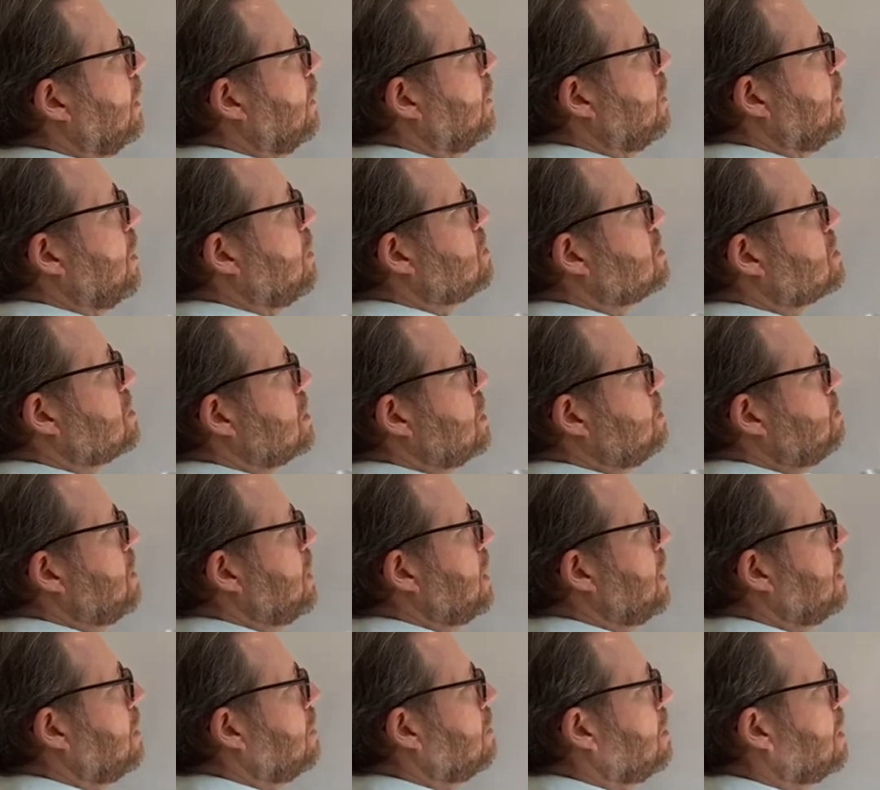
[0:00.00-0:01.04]
those that
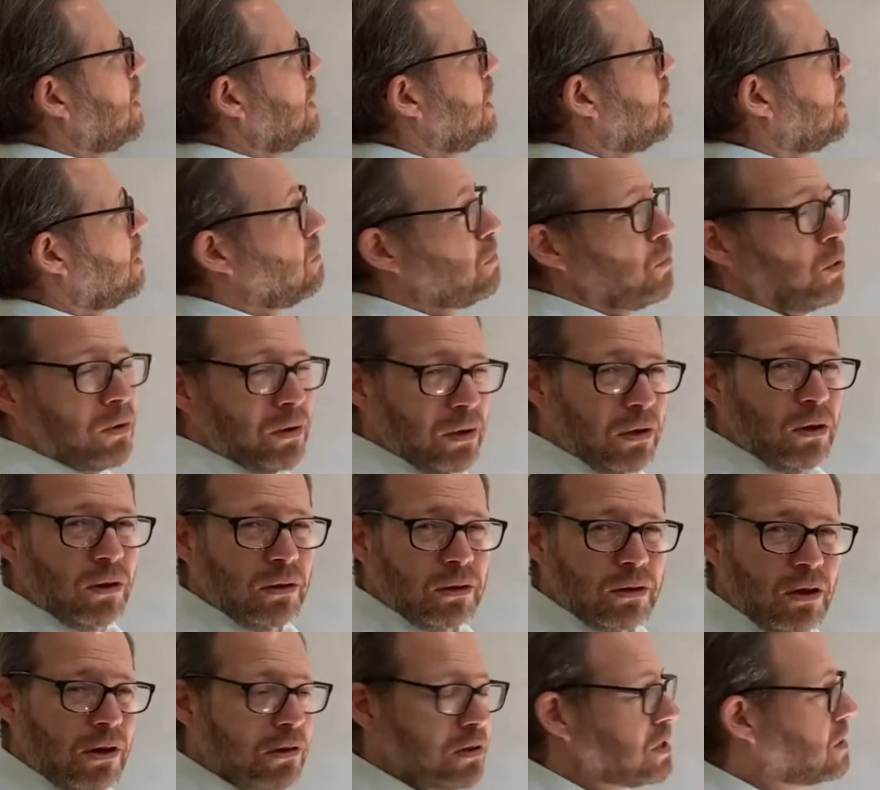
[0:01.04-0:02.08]
appear in what are
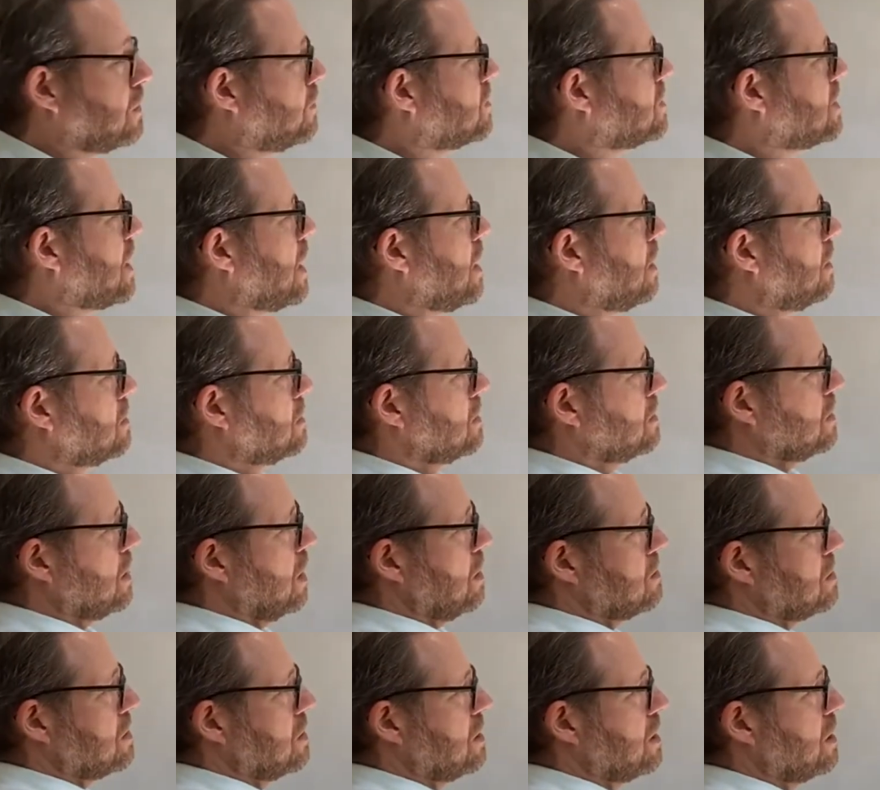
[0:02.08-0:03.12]
called cost of sales and
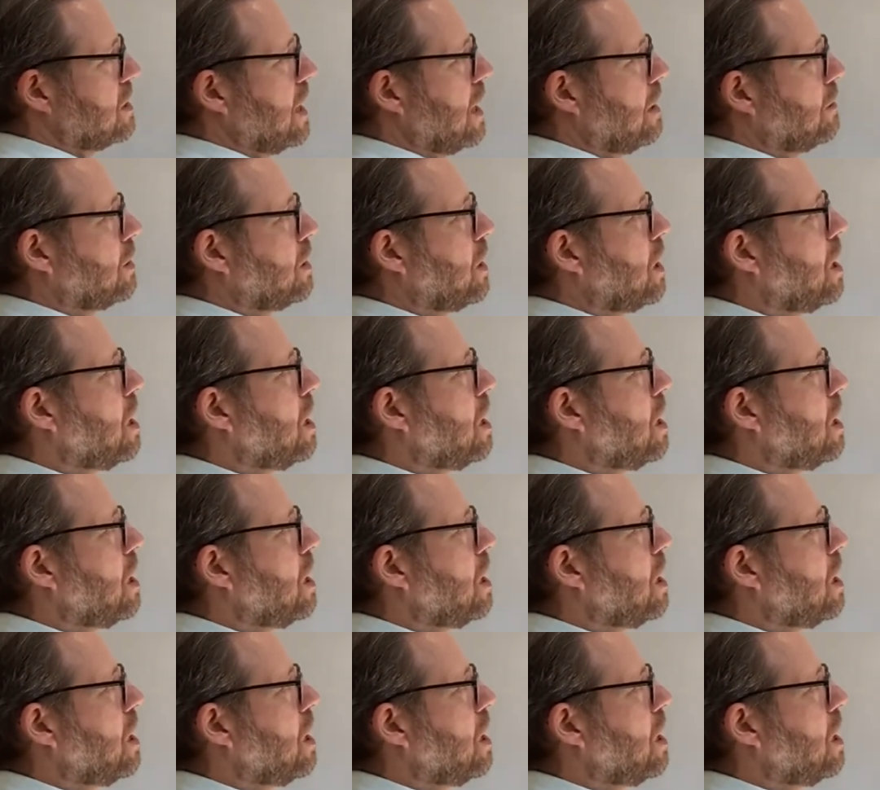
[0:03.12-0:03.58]
those that are down in